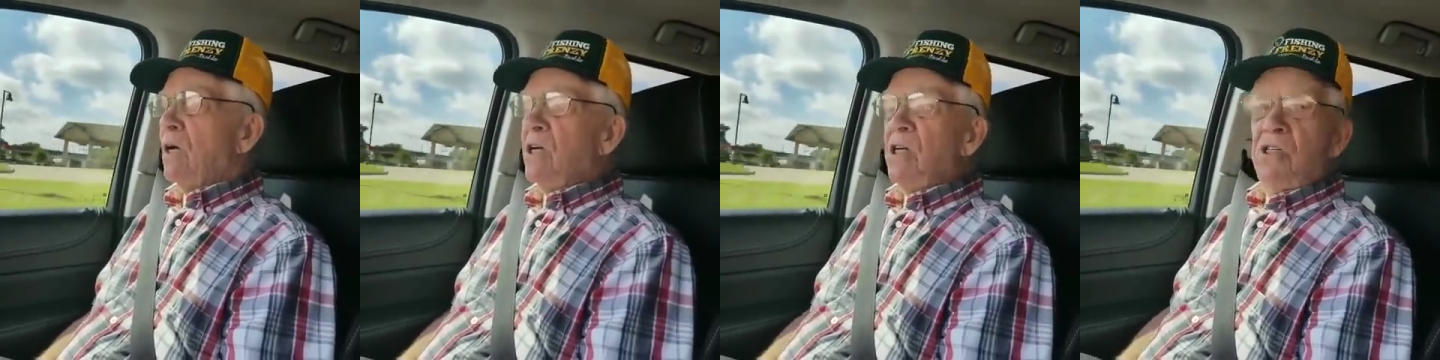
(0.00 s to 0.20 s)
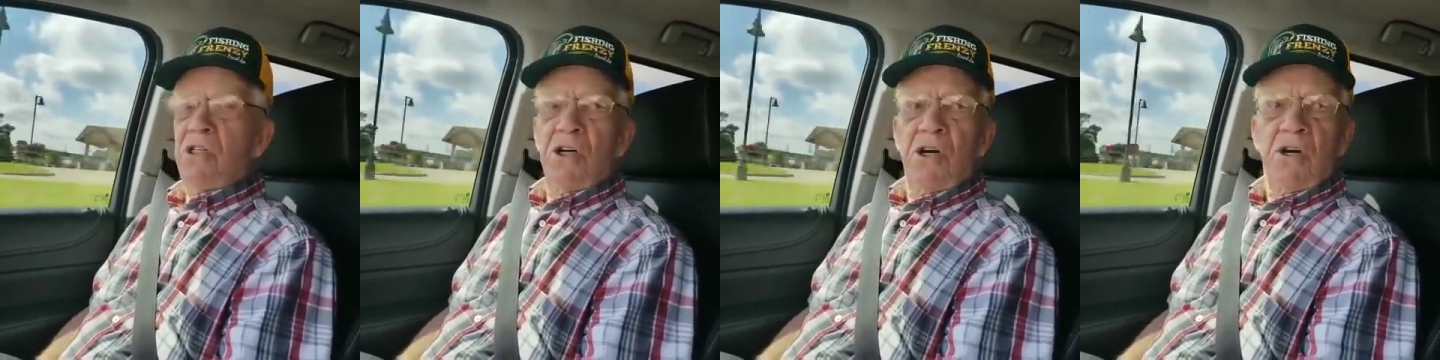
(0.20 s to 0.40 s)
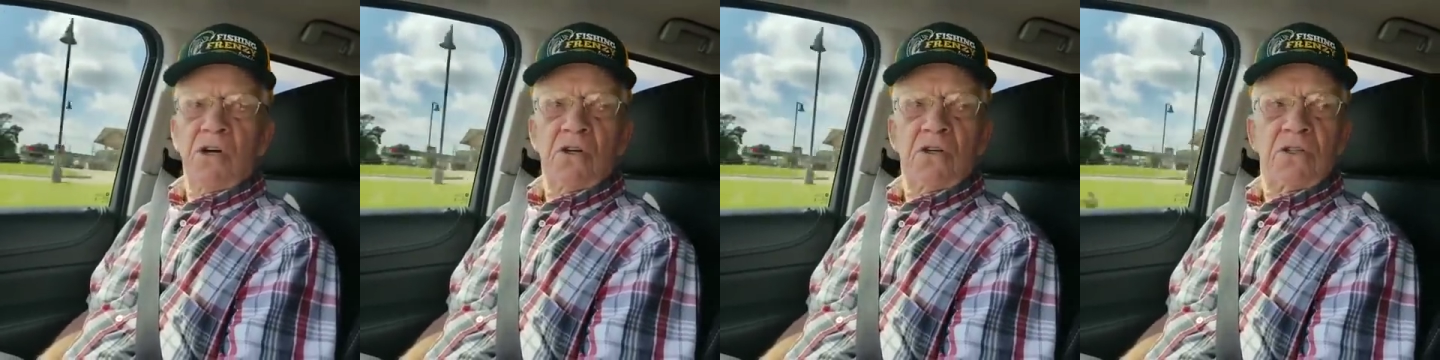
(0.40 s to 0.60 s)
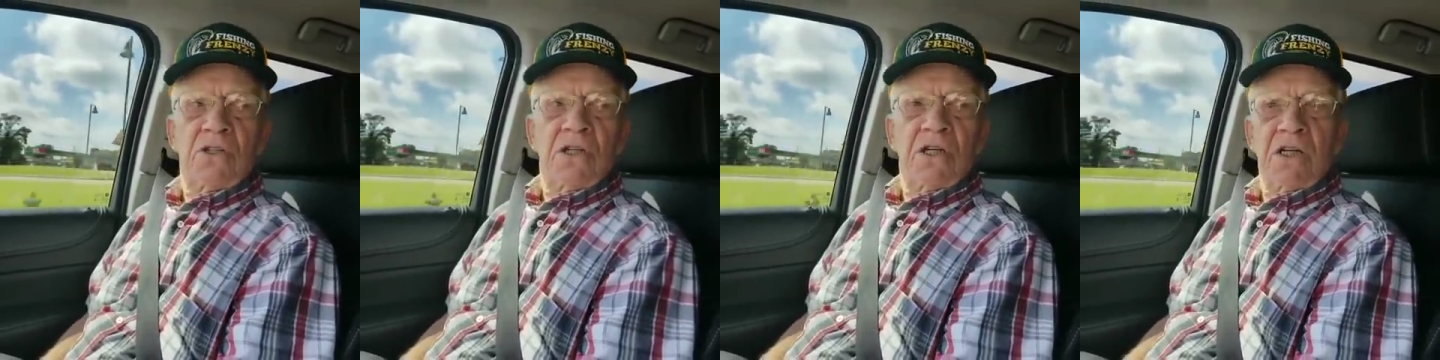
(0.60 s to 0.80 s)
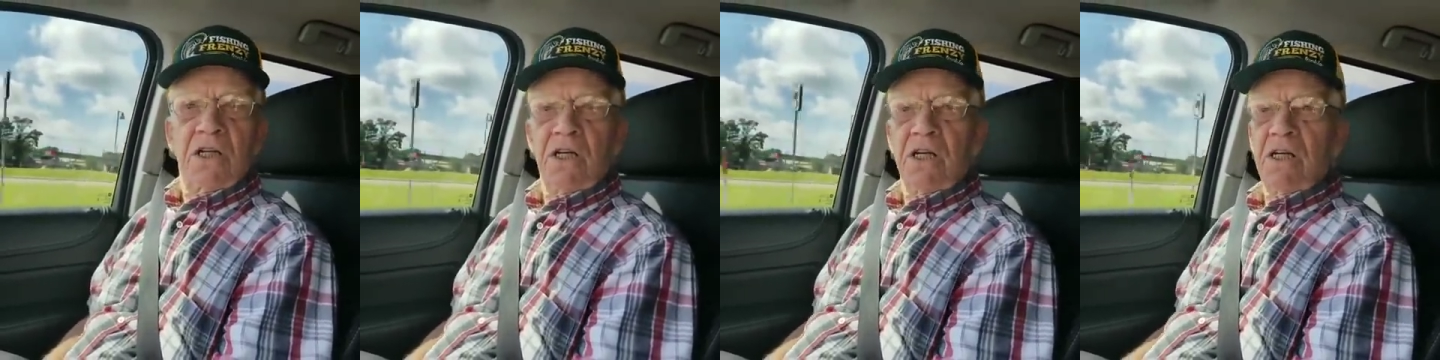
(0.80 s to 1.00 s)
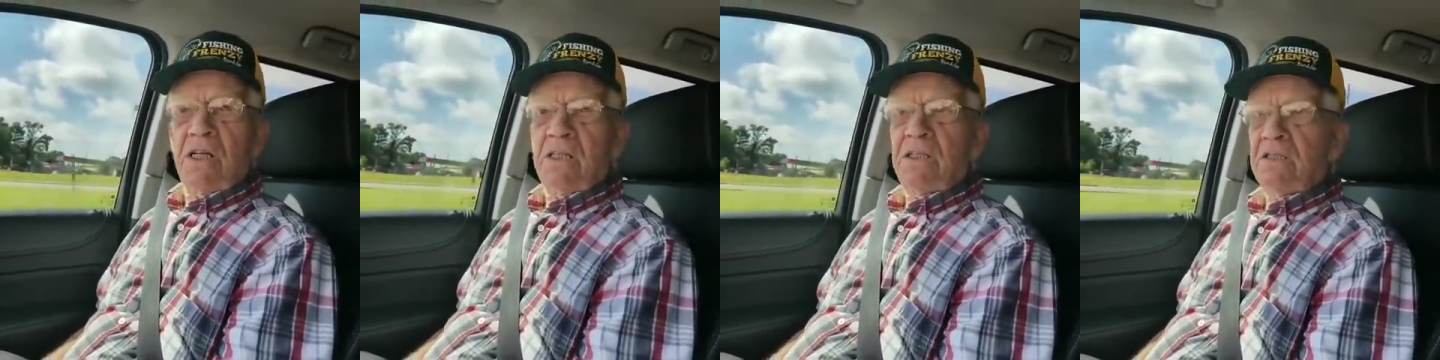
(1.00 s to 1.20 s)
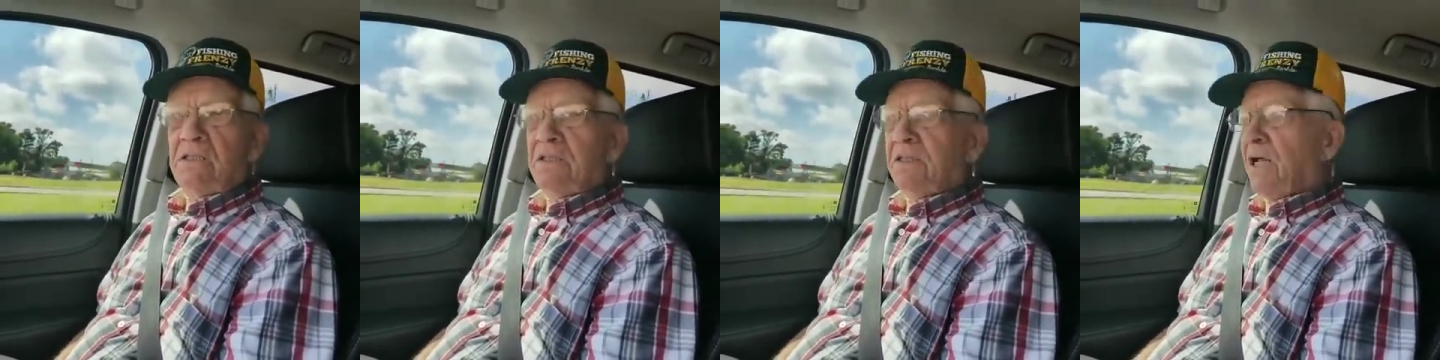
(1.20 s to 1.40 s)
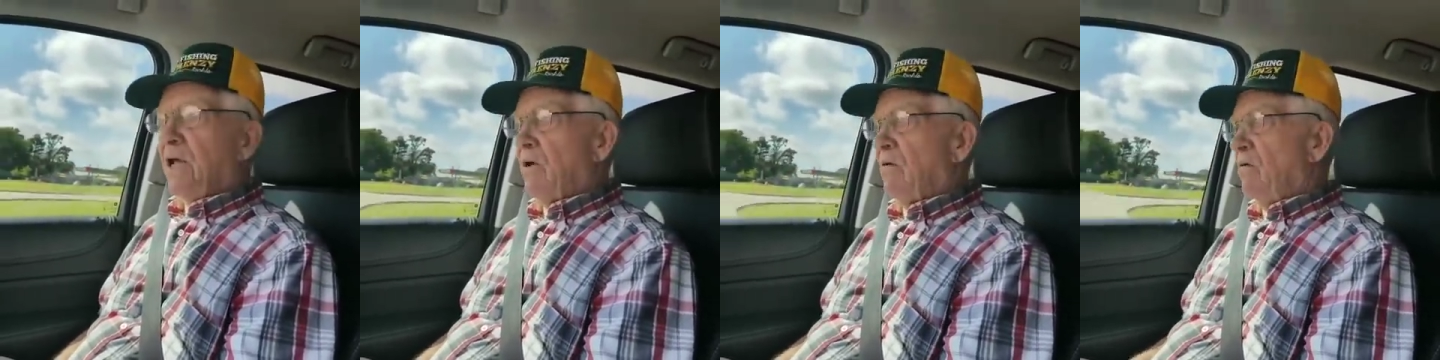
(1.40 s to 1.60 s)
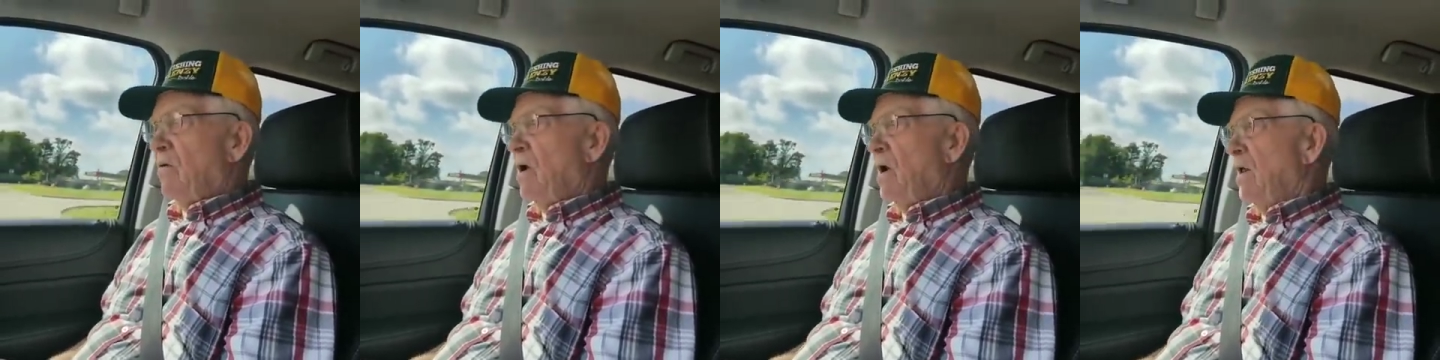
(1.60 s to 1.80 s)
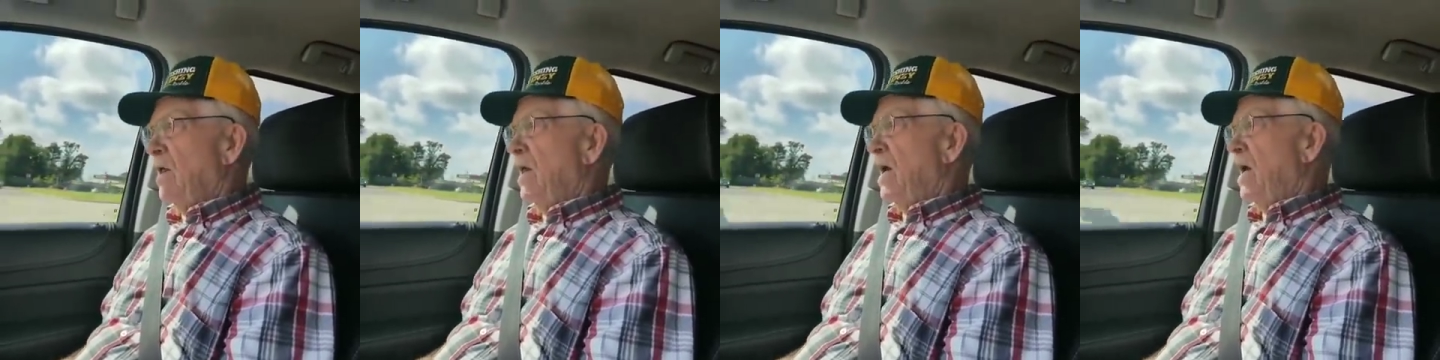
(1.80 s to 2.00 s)
these years to get
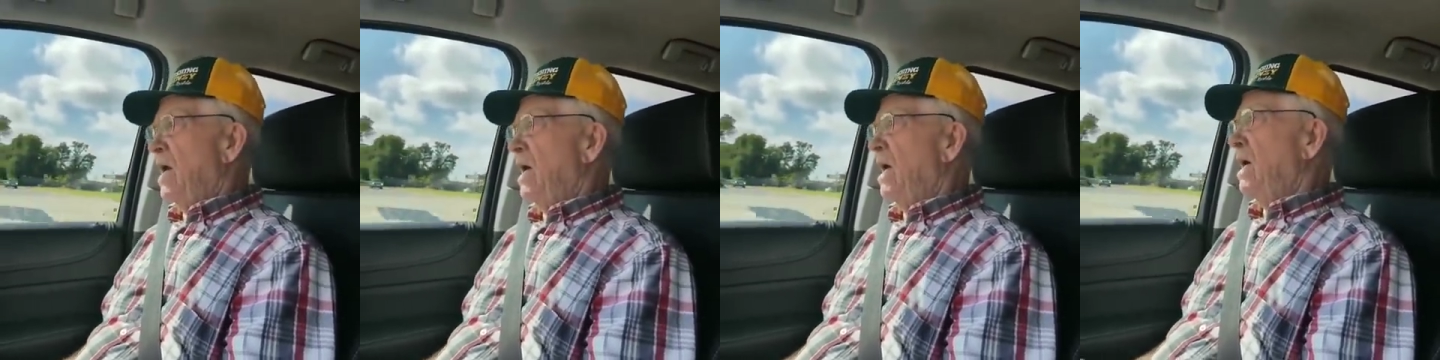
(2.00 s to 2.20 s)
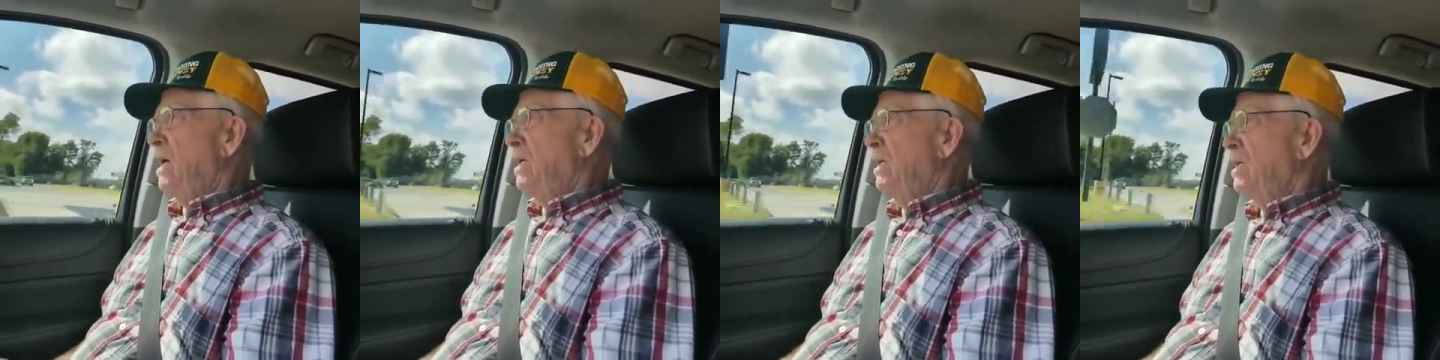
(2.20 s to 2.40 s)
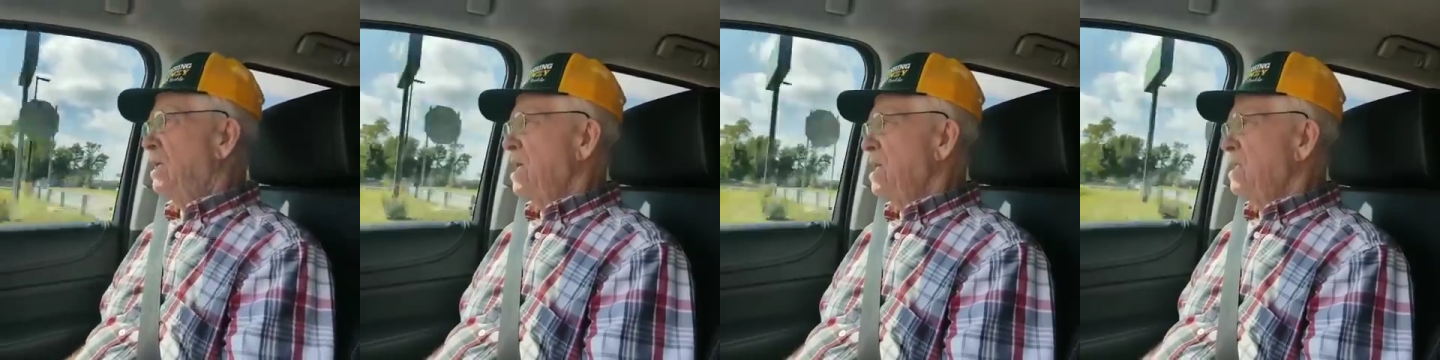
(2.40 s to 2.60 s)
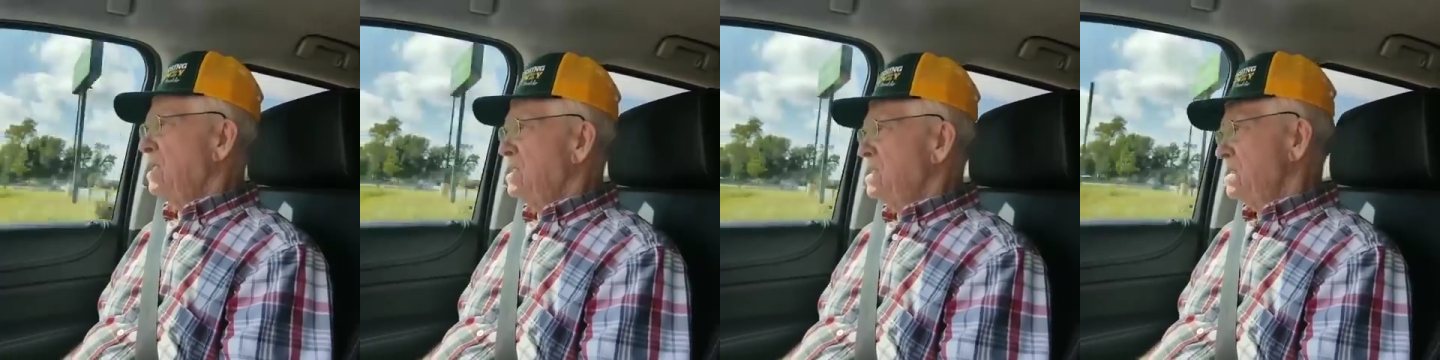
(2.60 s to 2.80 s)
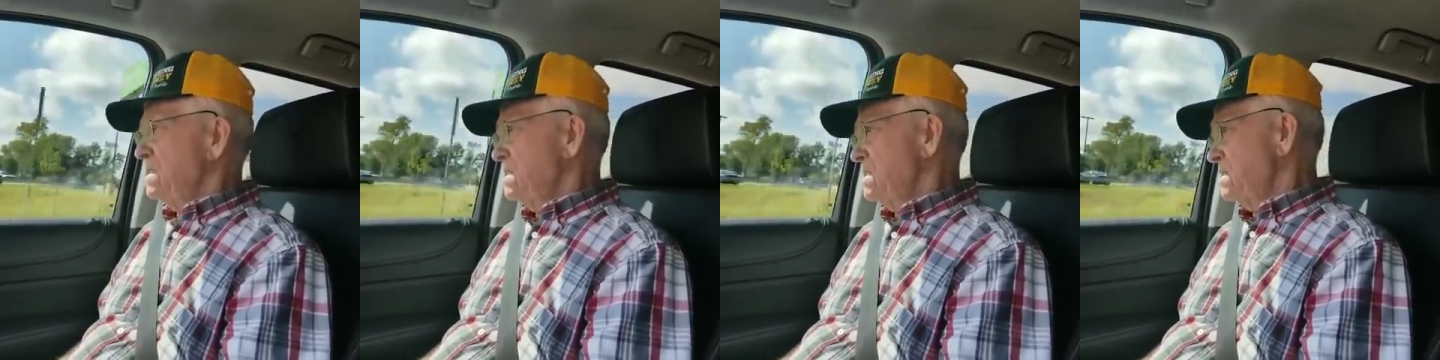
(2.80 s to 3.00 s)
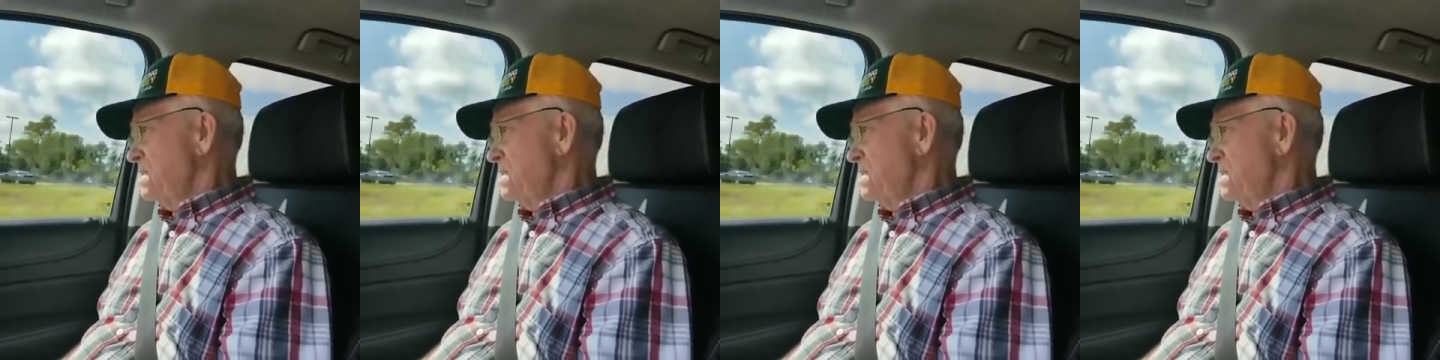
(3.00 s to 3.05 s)
rid of that house. I wonder if they're